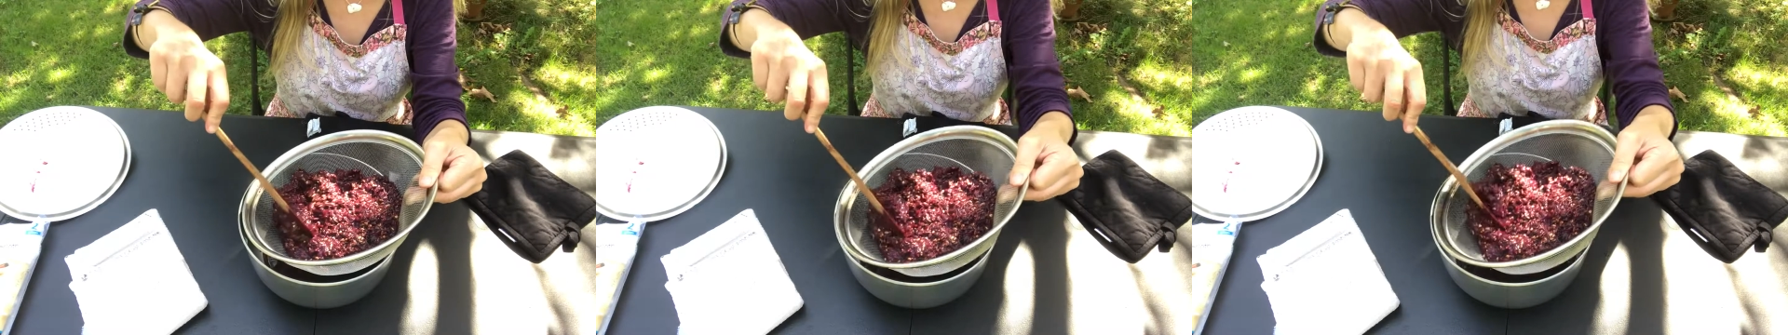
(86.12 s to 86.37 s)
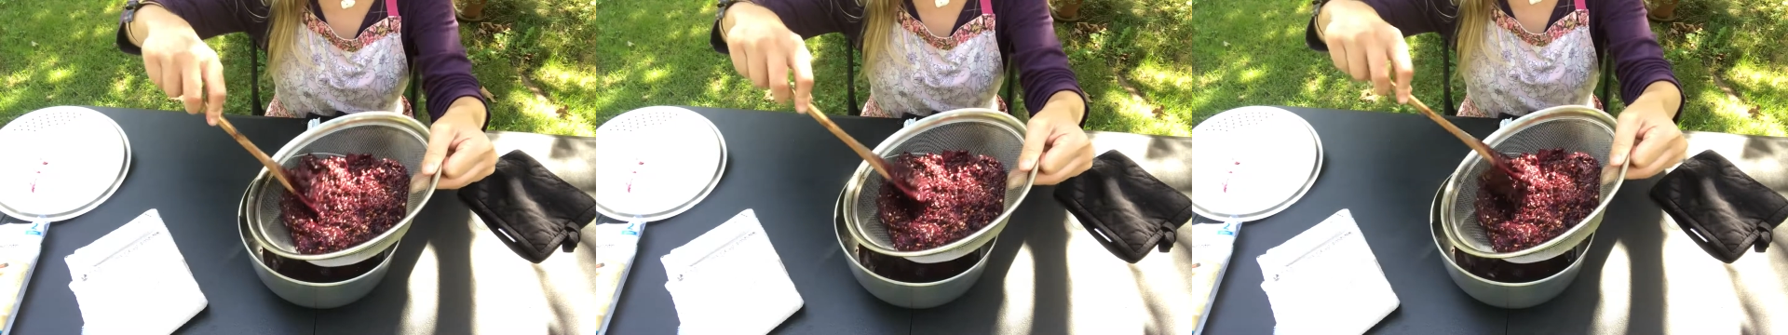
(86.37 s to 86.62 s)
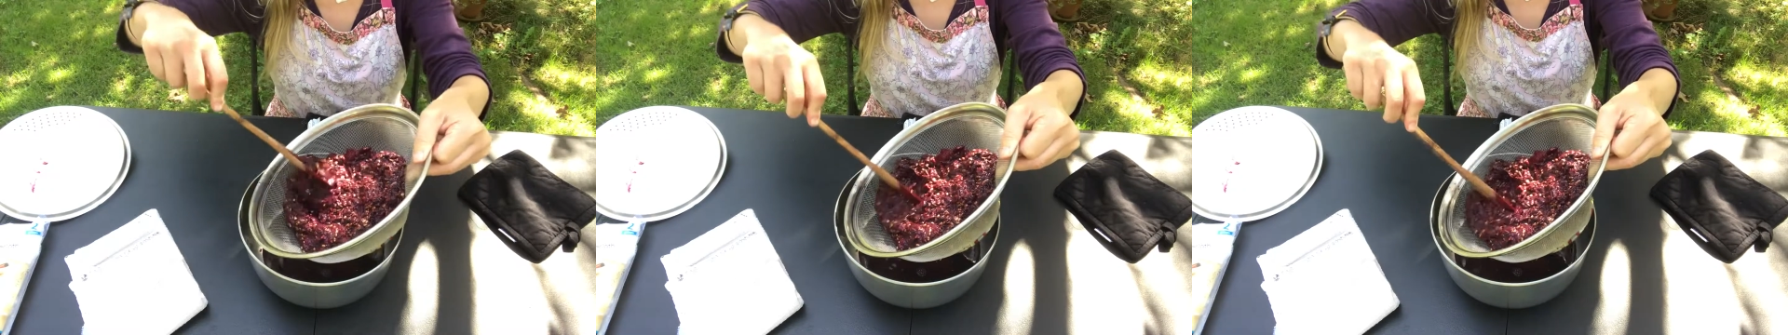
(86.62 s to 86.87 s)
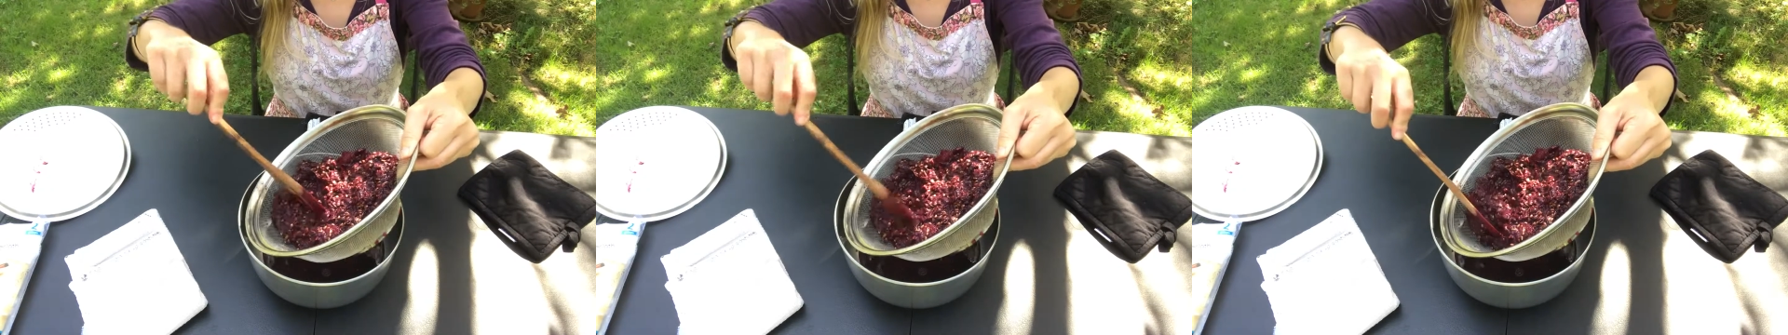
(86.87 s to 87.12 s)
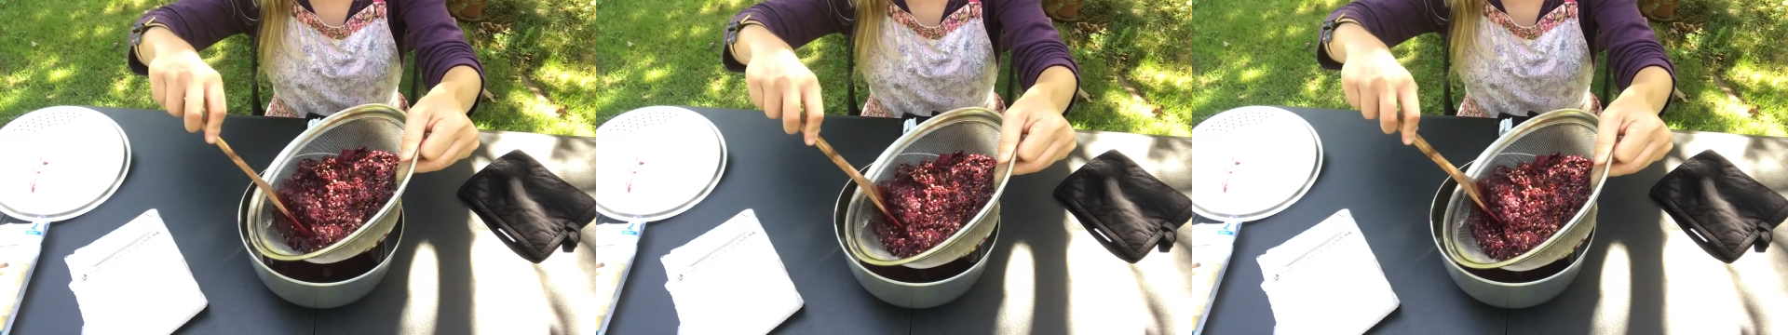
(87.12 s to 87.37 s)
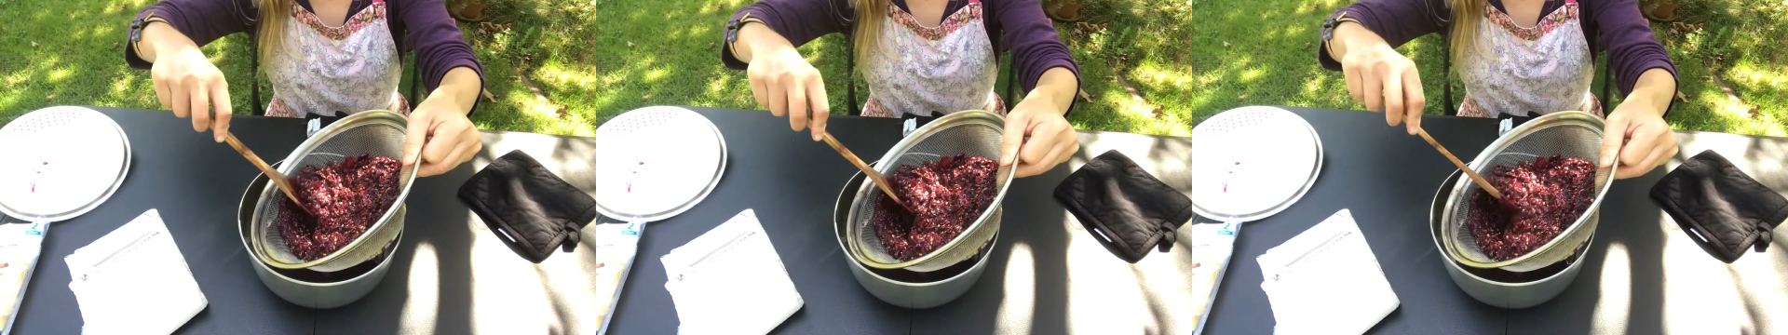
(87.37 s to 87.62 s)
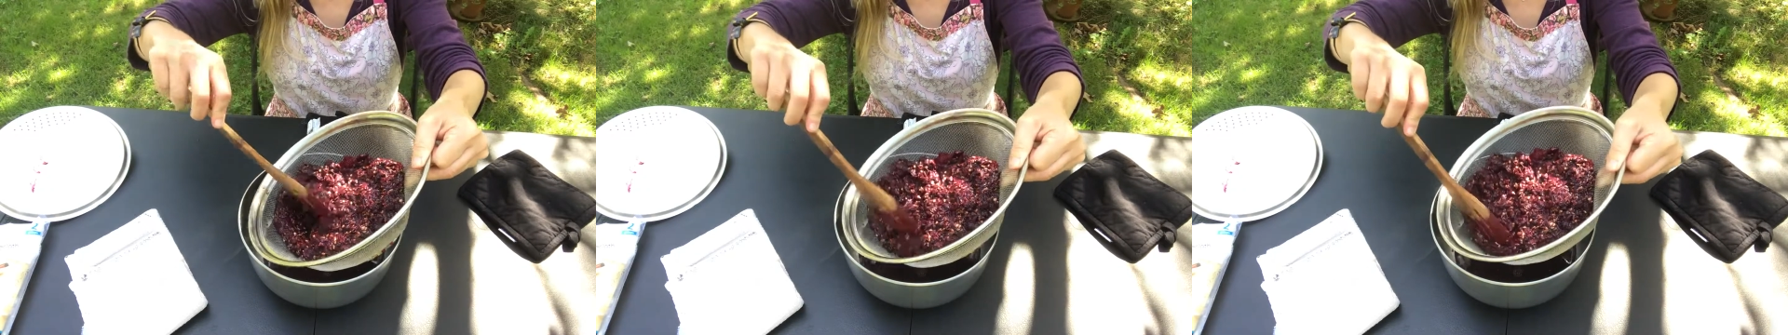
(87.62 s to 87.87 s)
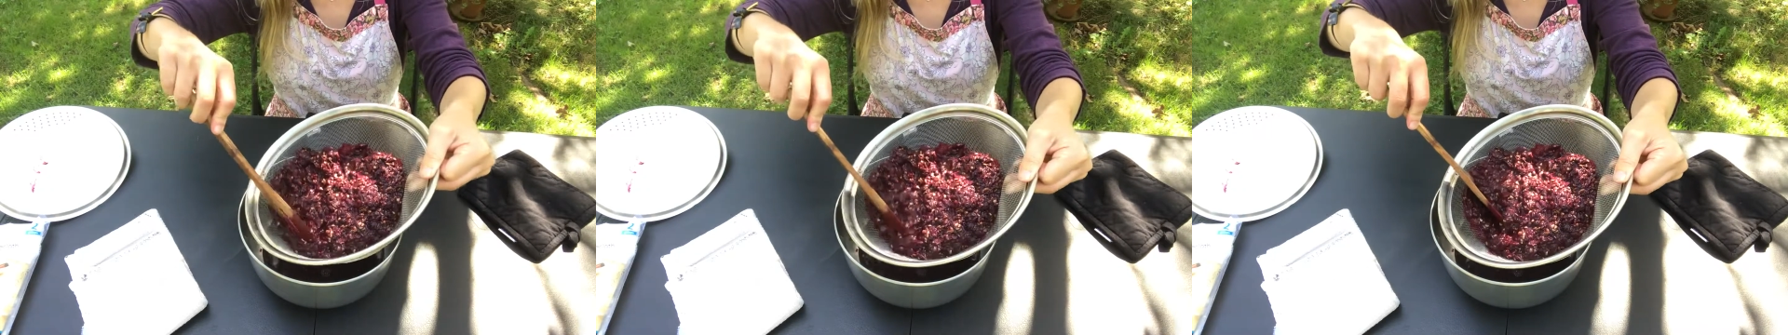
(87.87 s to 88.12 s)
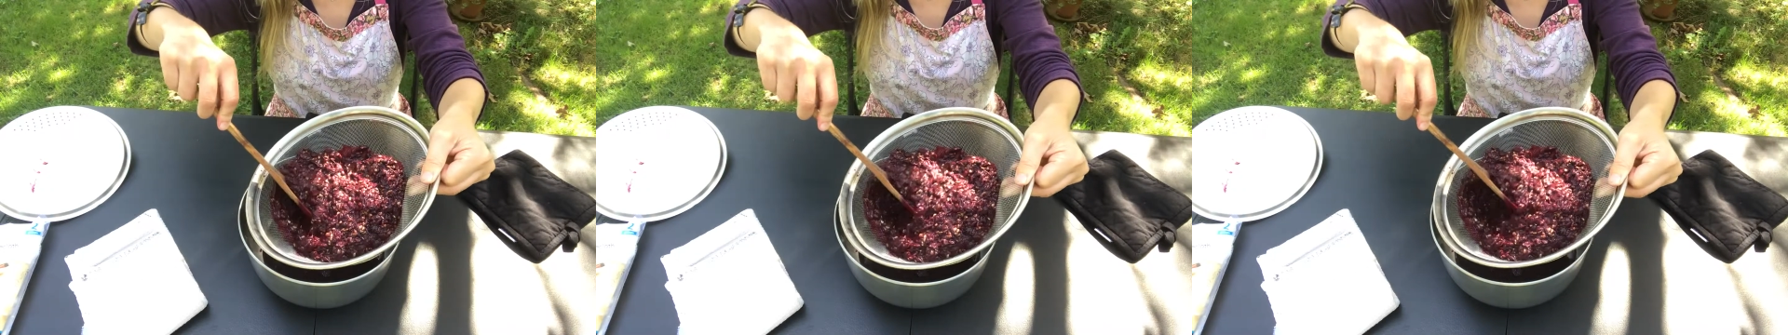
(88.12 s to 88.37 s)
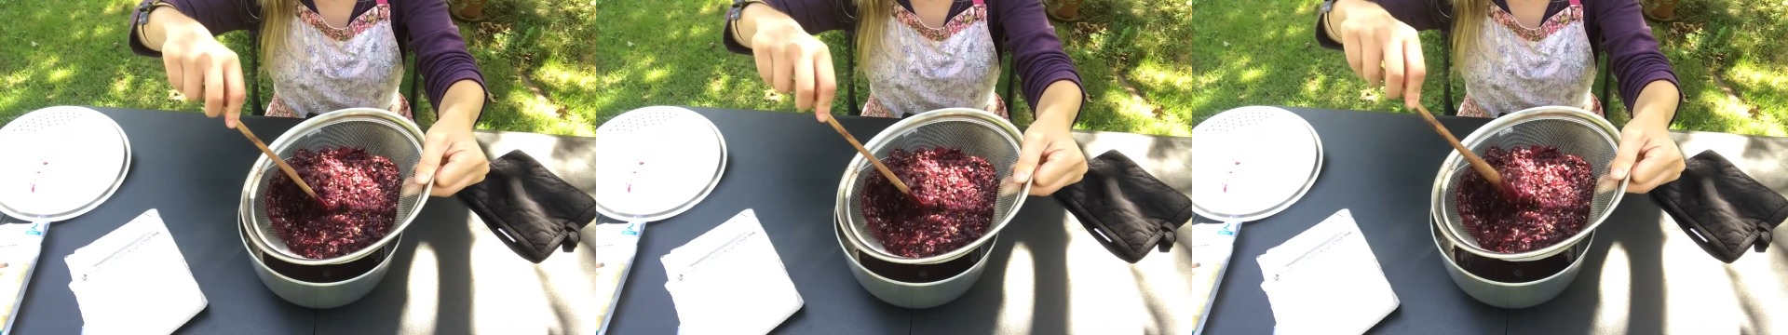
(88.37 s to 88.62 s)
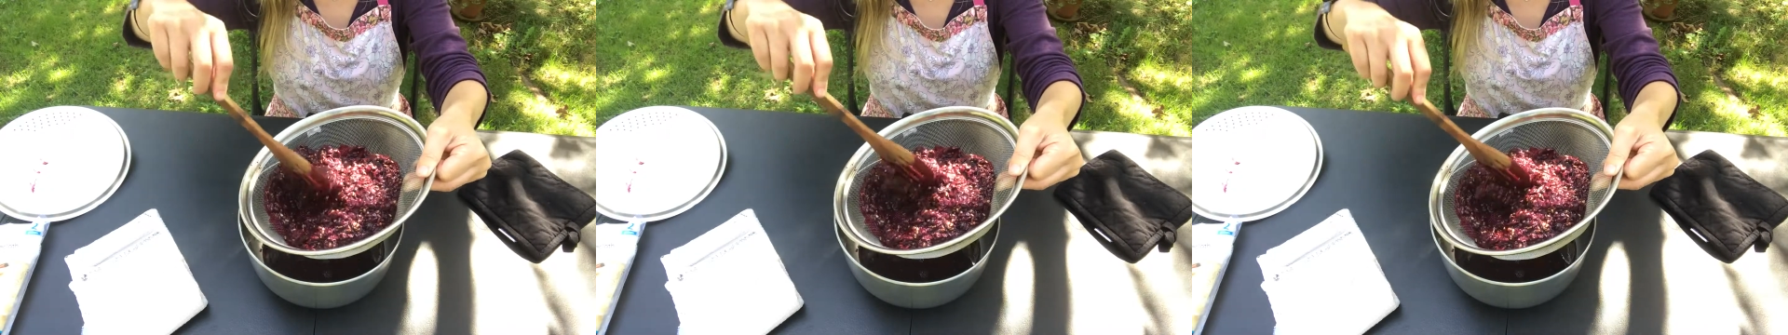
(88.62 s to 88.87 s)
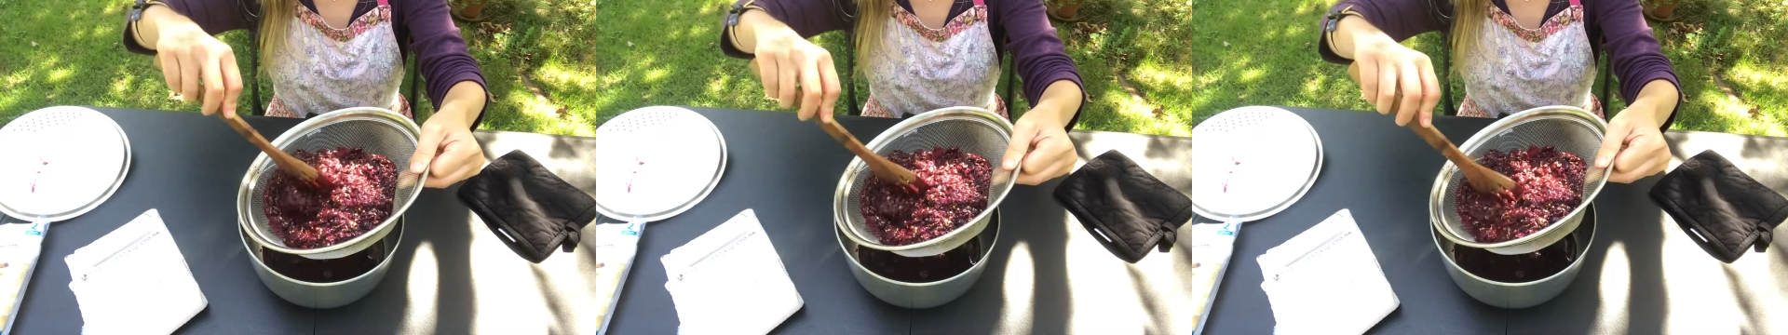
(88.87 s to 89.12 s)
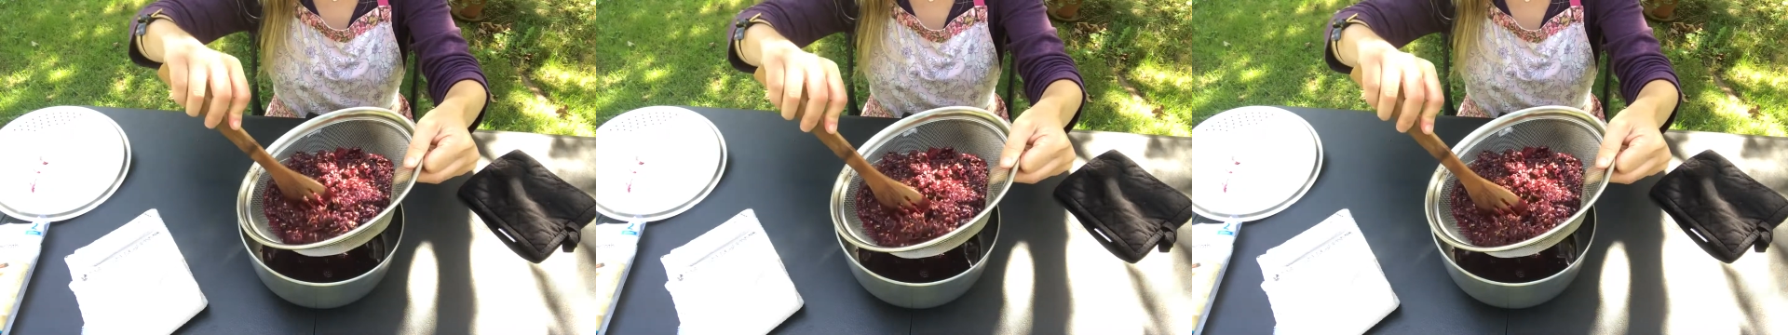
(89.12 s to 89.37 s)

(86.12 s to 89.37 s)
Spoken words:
Nobody's mouth can be seen.